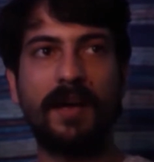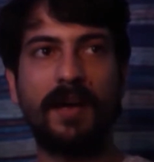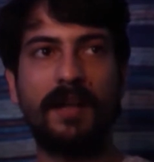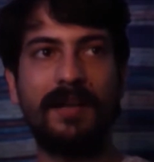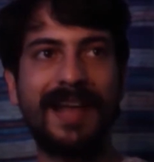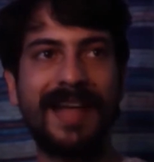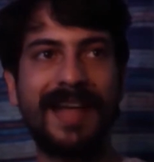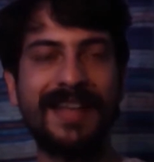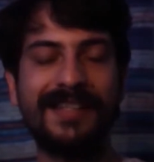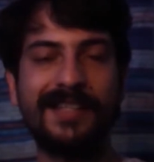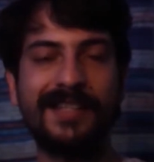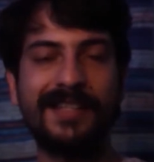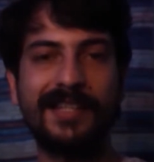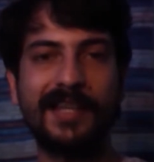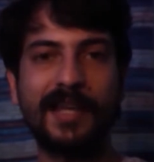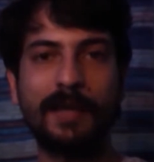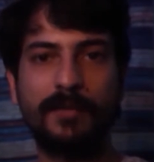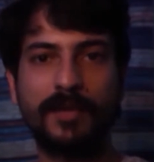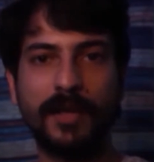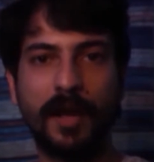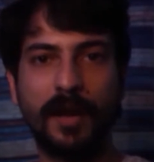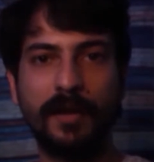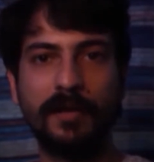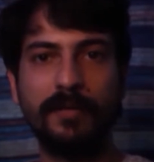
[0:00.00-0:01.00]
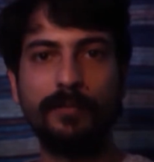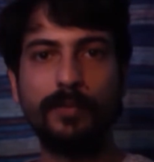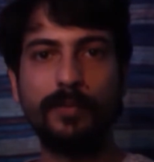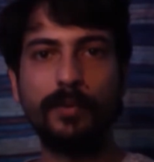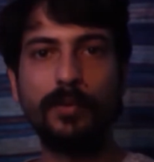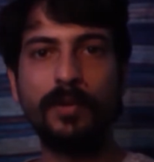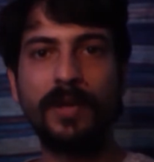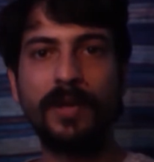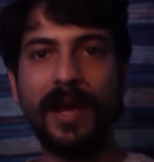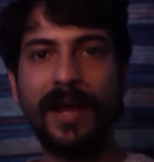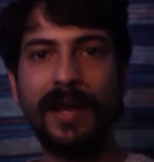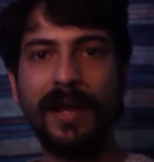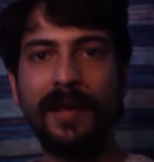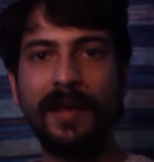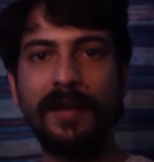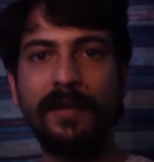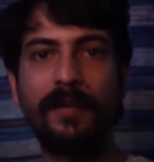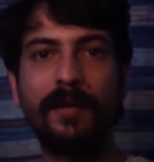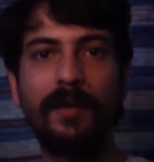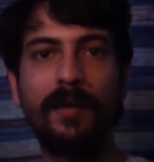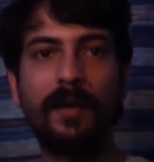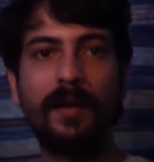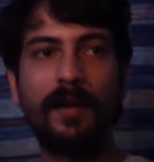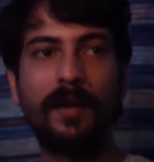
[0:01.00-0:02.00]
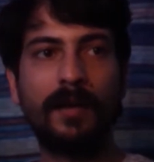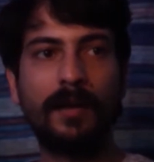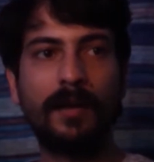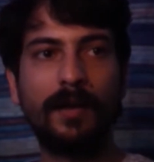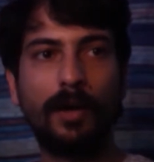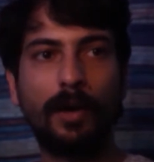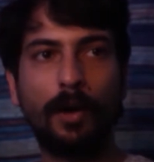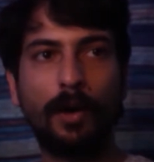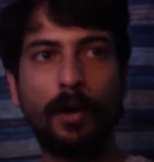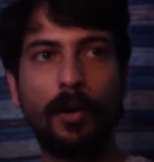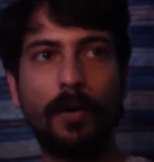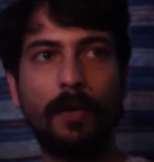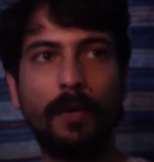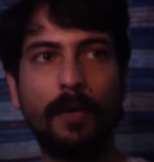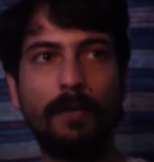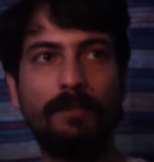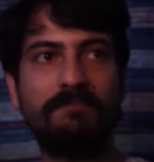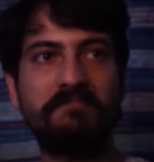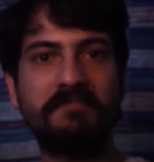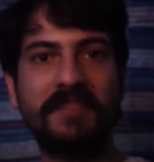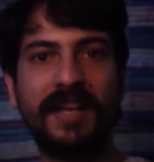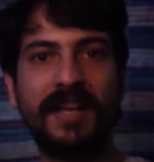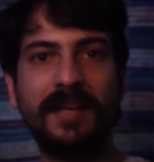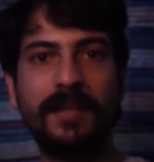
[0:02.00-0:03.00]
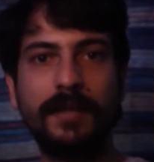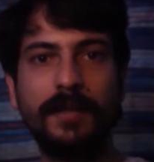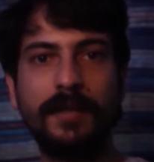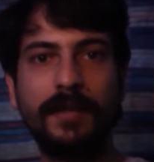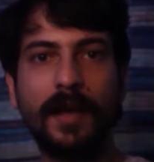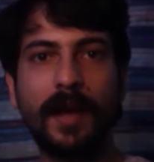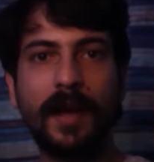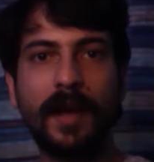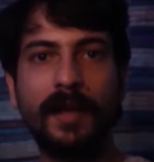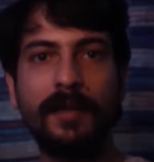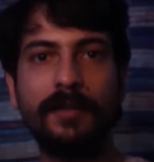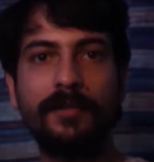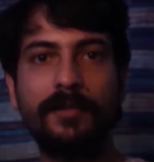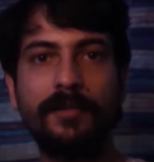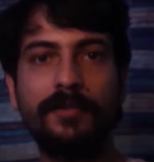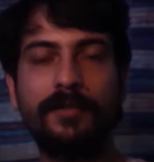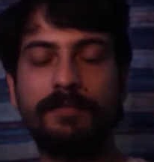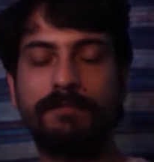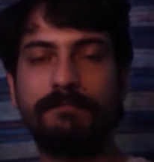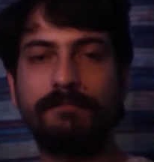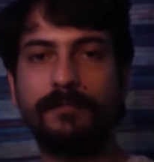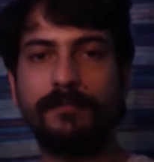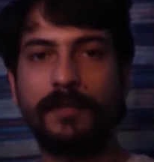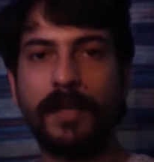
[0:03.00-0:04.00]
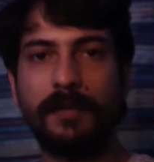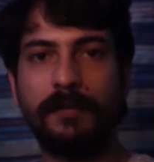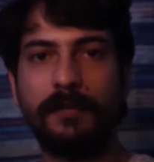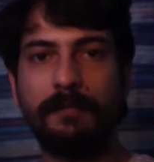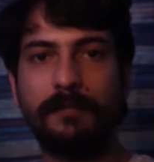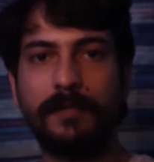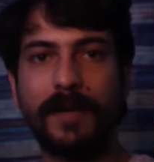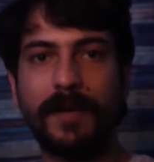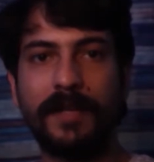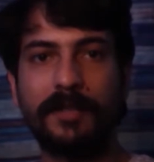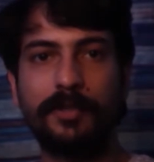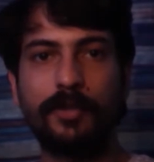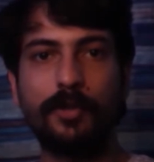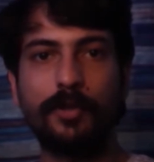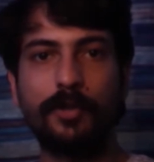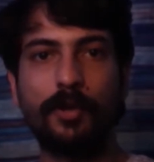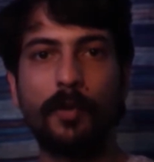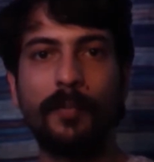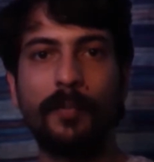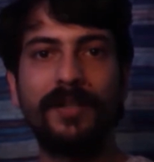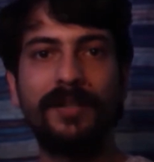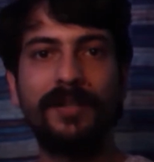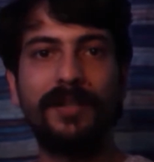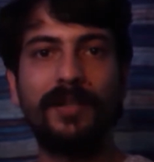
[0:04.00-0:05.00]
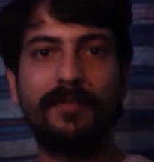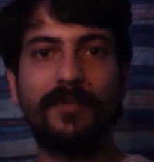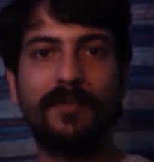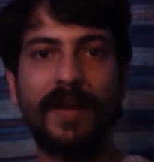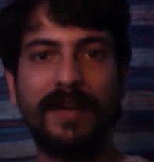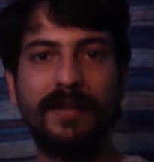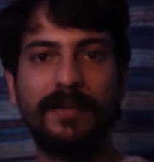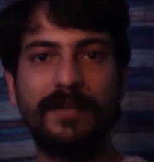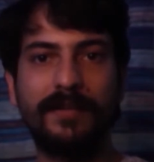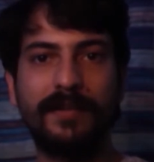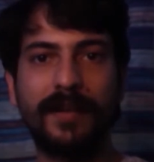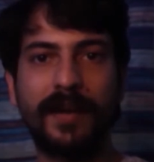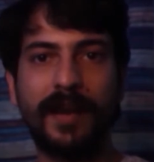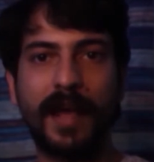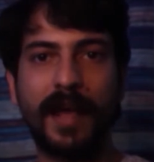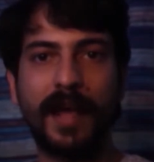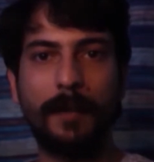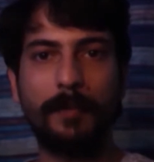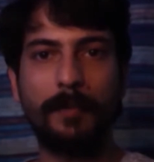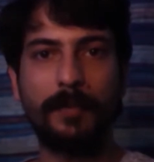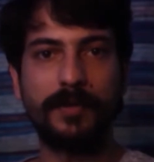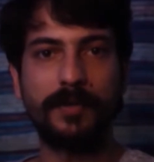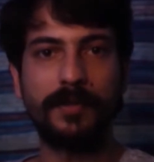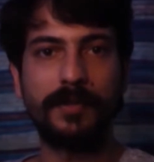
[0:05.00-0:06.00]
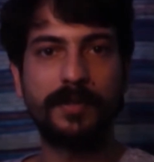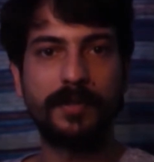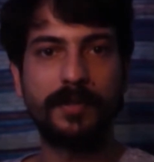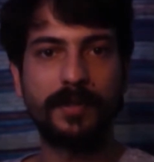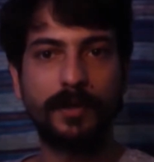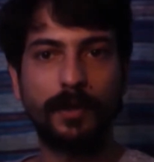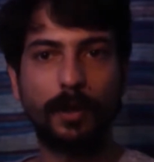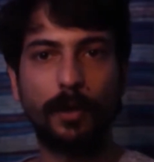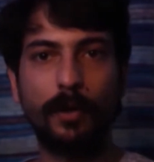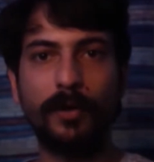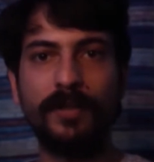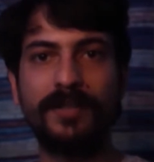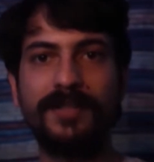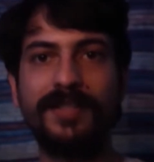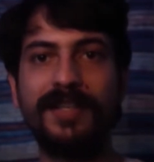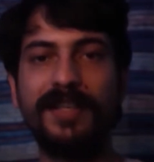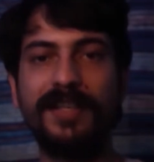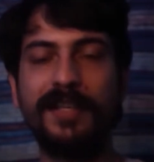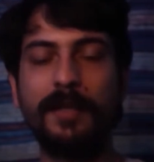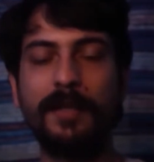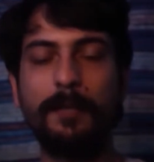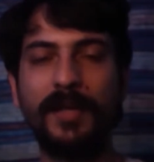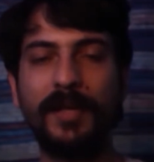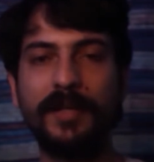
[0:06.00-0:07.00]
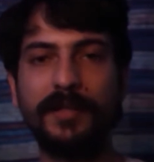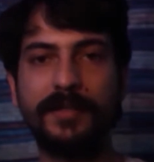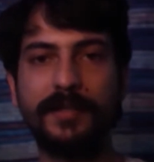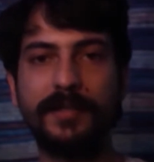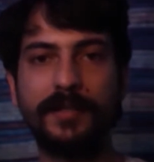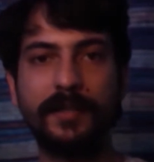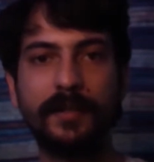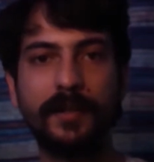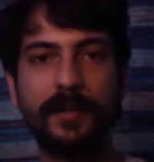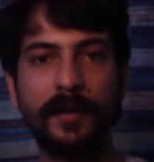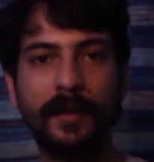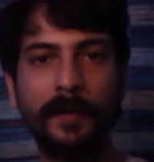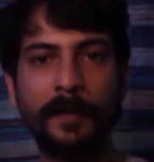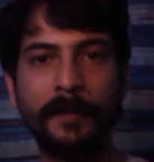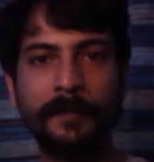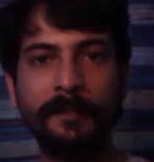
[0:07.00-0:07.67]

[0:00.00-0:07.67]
landscapes under moonlight, or any astronomical event that happens or is taking place.